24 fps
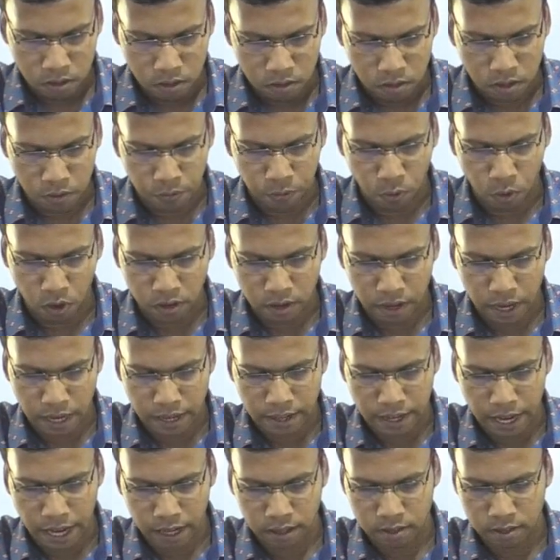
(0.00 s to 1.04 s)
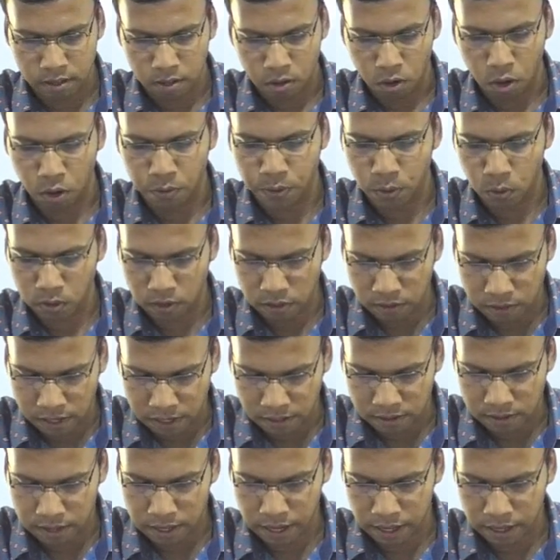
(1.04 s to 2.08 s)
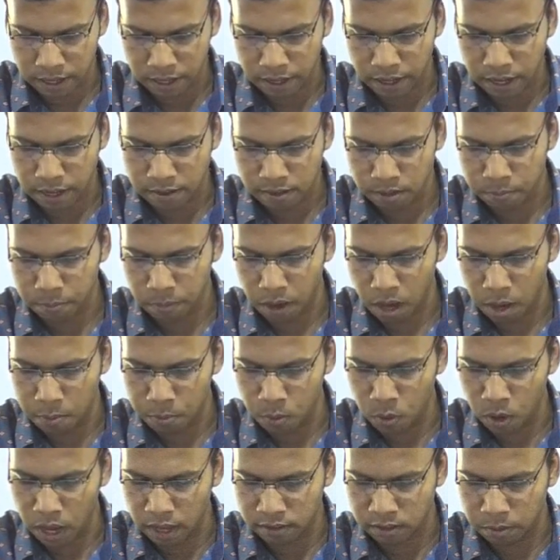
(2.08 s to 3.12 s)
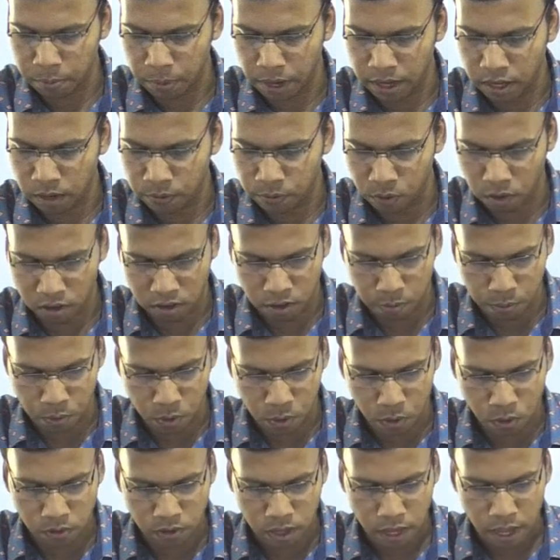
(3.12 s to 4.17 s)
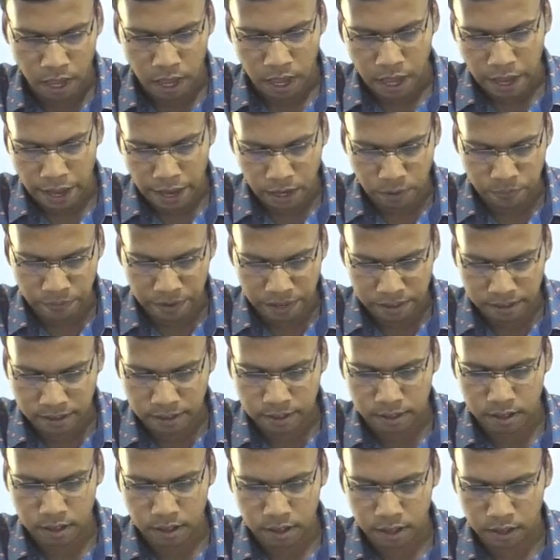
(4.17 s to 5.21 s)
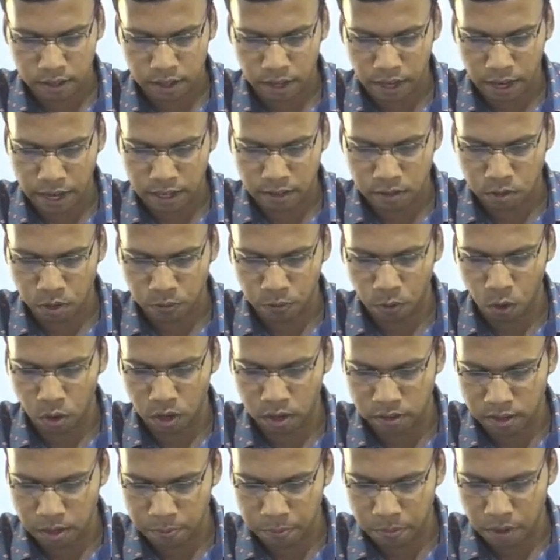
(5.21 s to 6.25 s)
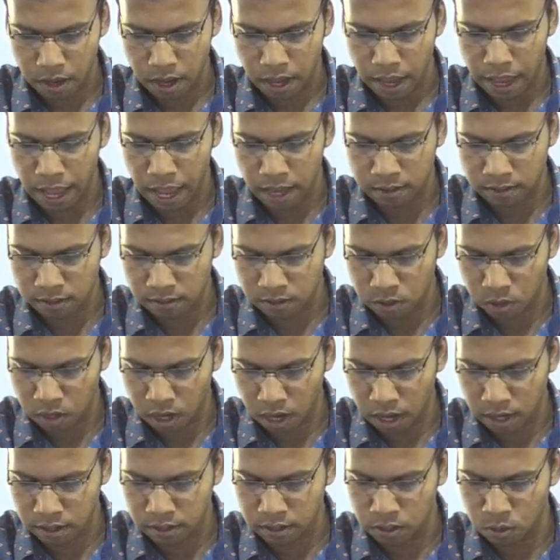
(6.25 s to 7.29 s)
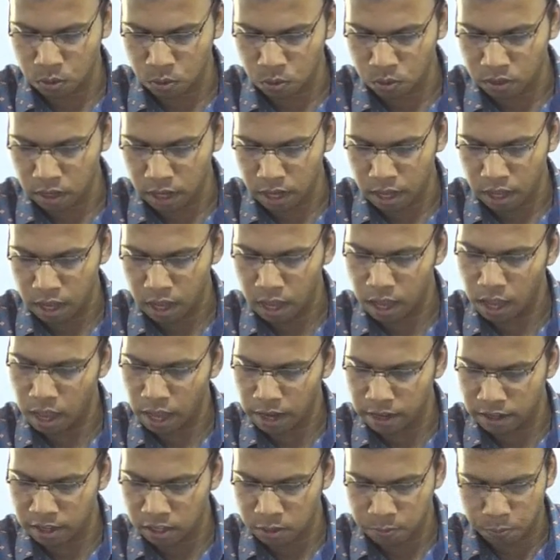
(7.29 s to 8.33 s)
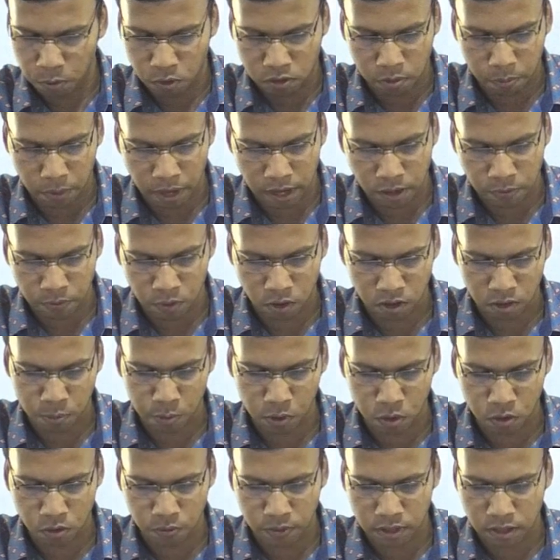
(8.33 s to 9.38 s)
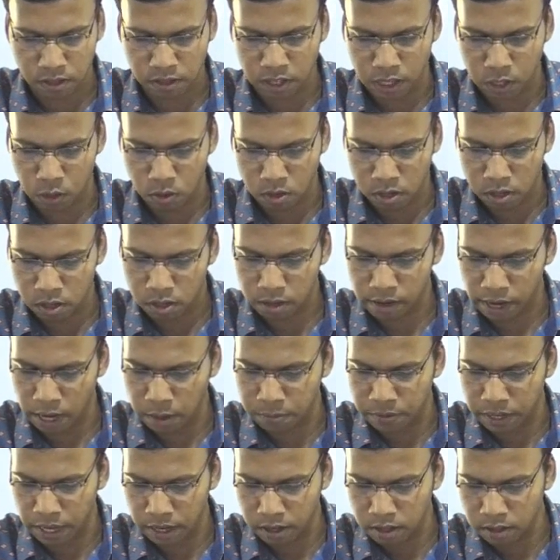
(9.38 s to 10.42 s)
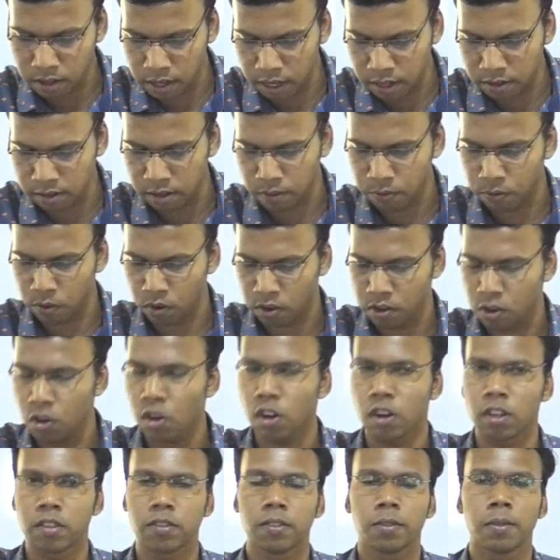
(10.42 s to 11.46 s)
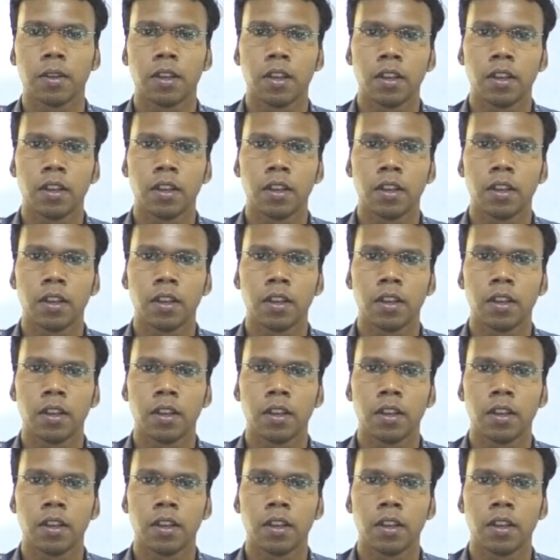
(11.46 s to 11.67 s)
So Forest Right Act of 2006 recognized bamboo as a minor forest produce and vests the rights of ownership, access to collect, use, and dispose the minor forest produce with the scheduled tribes and traditional forest dwellers.